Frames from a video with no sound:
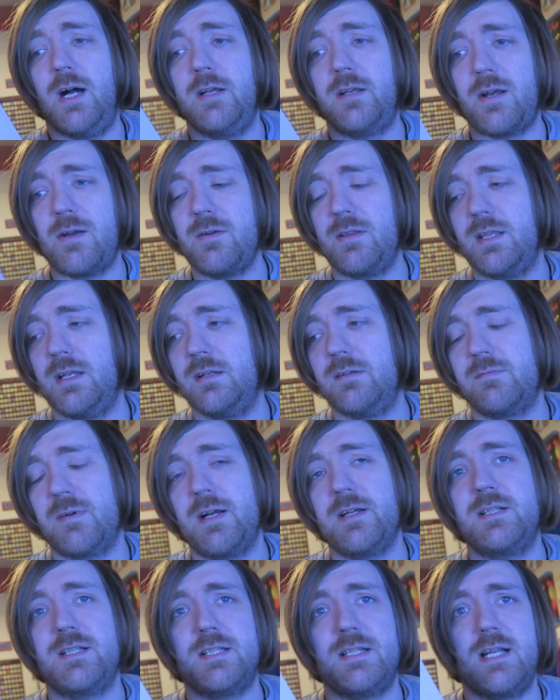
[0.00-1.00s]
I don't think the
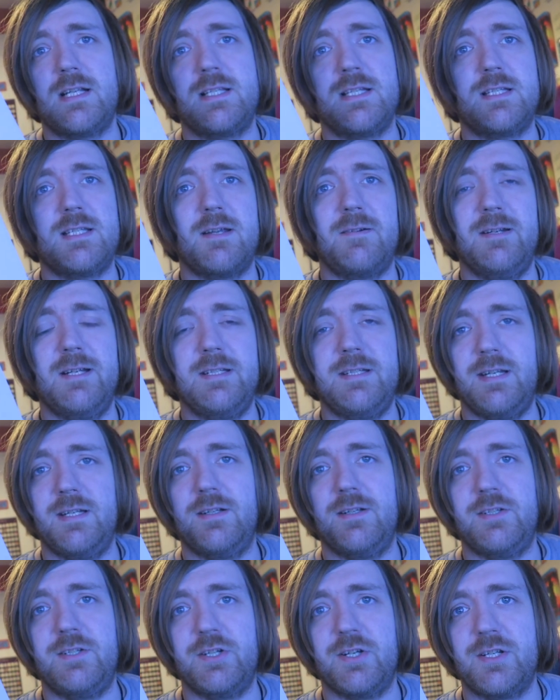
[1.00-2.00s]
writers necessarily did
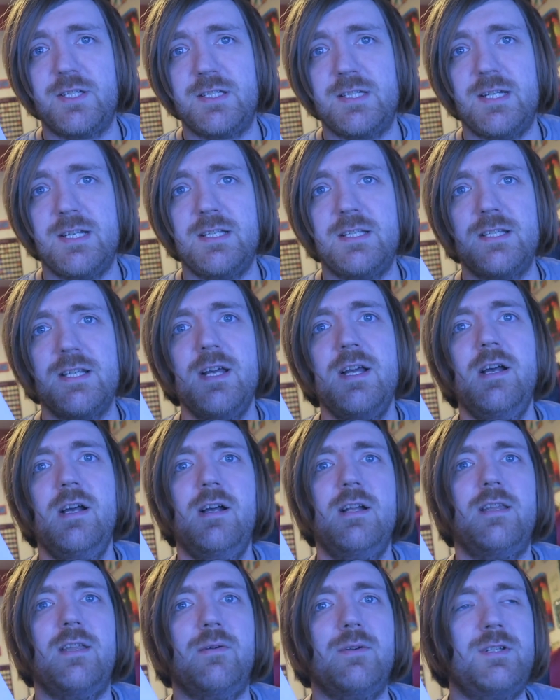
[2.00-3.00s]
her justice.
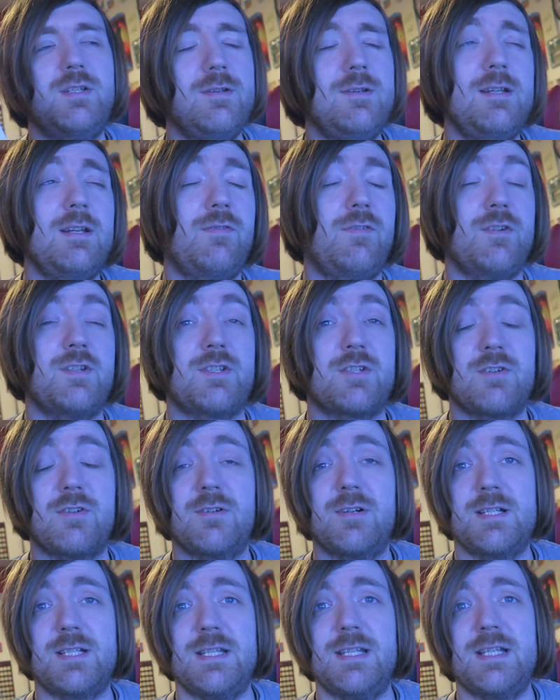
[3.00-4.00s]
There were two different
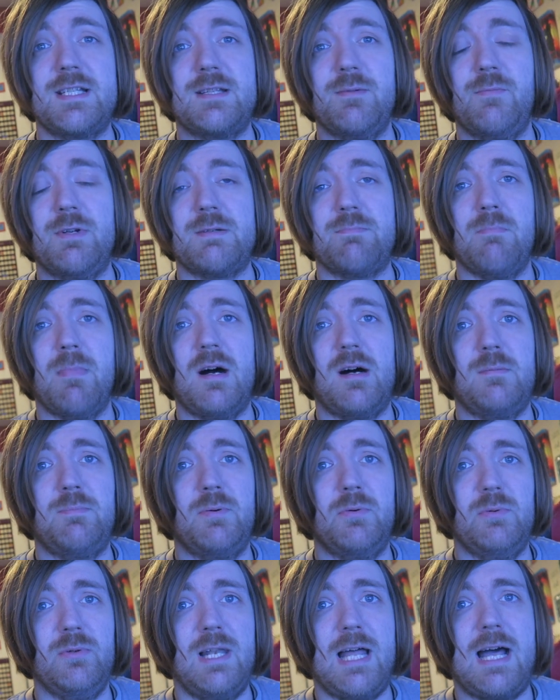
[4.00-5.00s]
stories in this in which
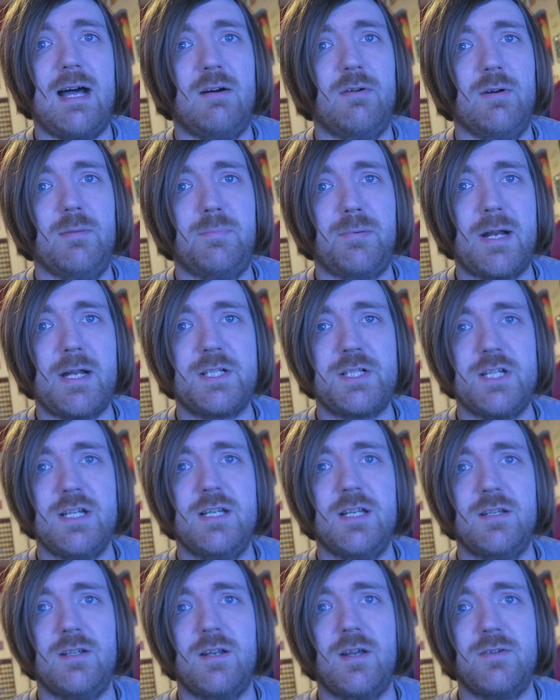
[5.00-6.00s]
Marple let out a breath she
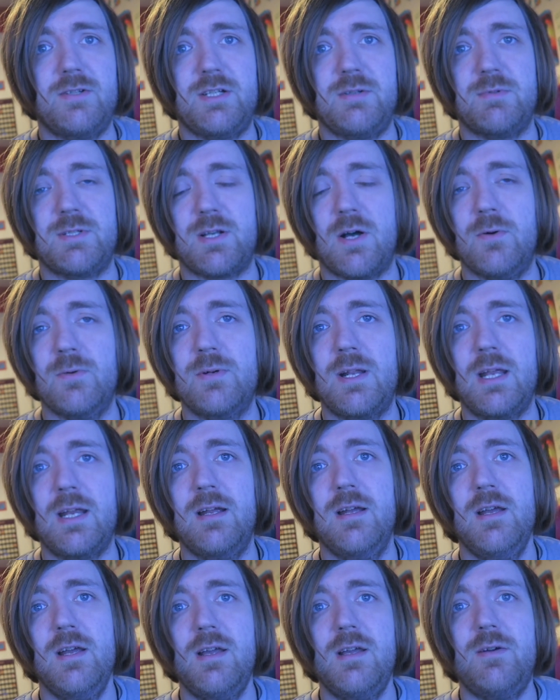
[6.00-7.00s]
didn't know she was
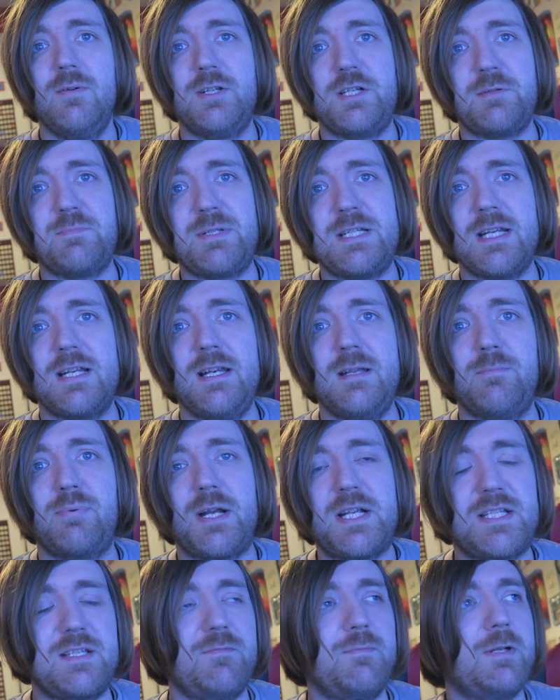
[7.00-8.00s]
holding, which is particularly
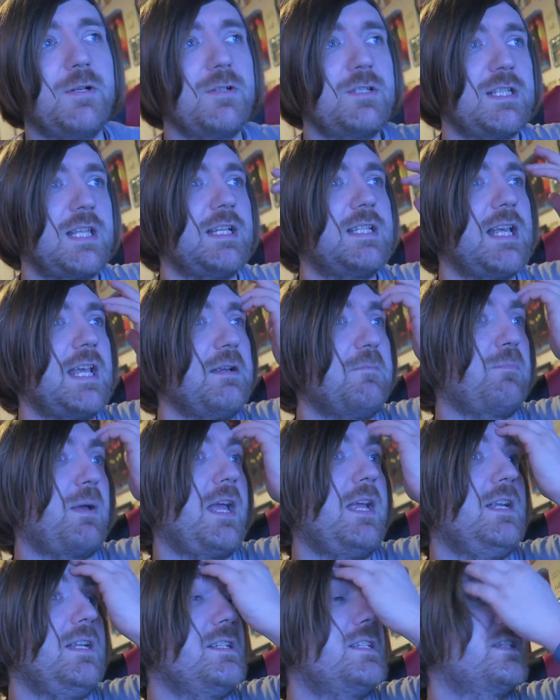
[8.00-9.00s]
impressive because they take
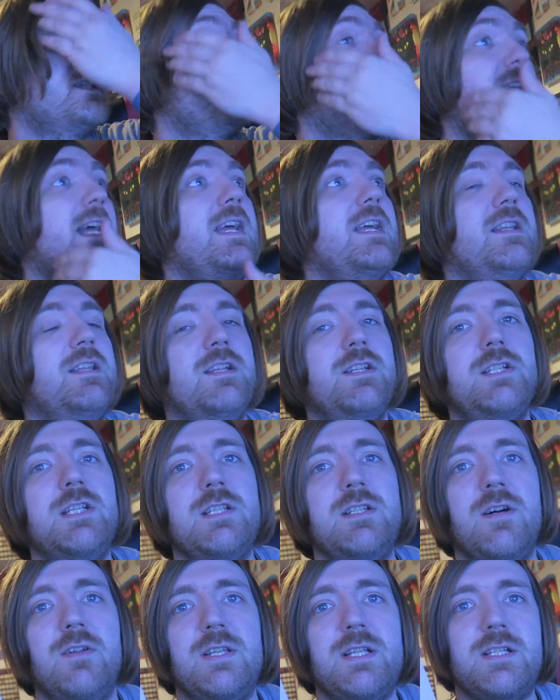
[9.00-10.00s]
pains to say that
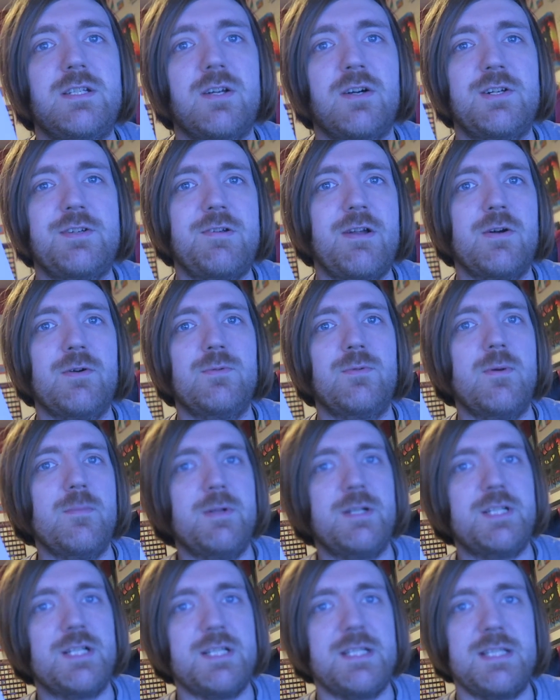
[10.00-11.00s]
she's not this doddery old
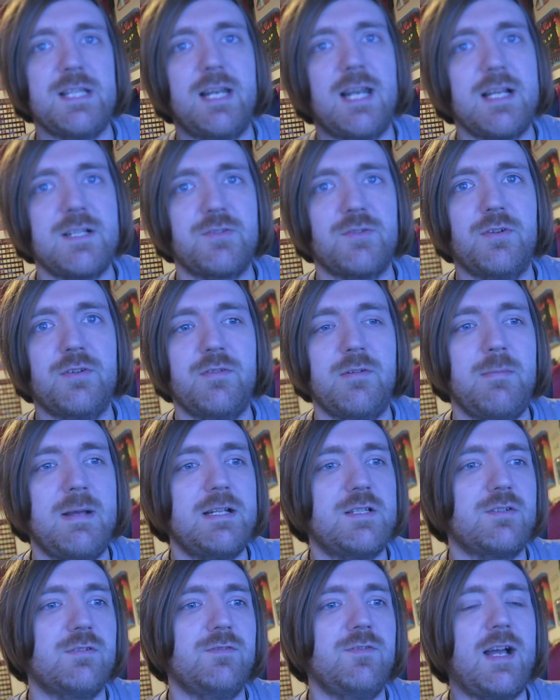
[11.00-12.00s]
woman, she still has all of her
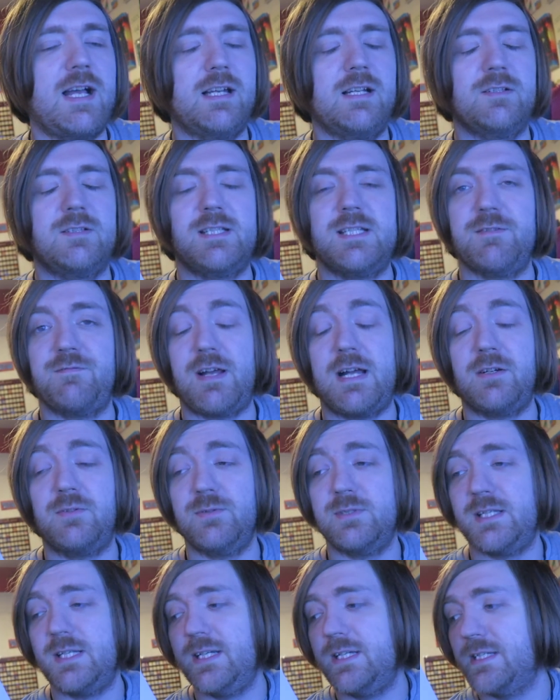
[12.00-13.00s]
mental
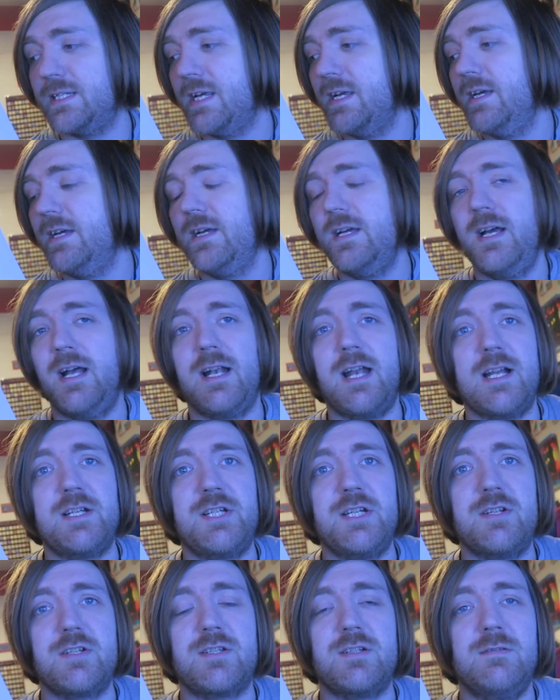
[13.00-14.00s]
faculties, and yet
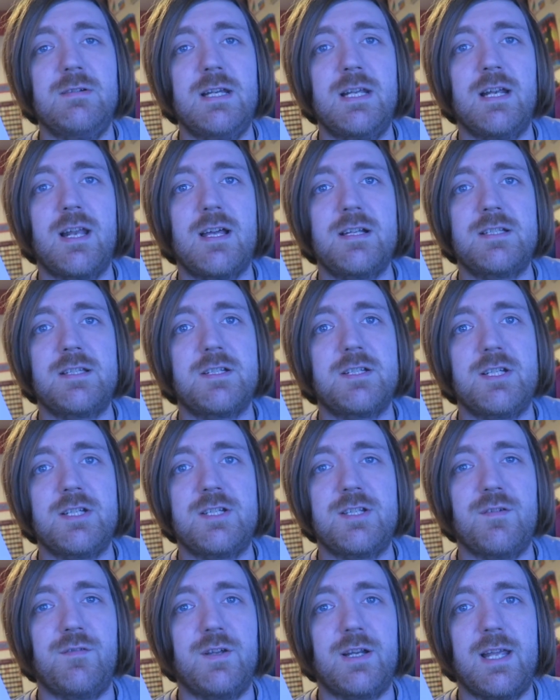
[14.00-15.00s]
she doesn't realise that she's
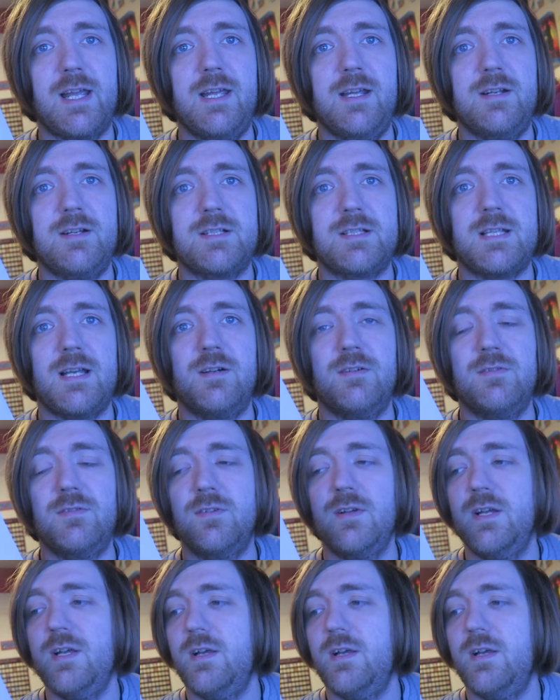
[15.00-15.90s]
suffocating herself.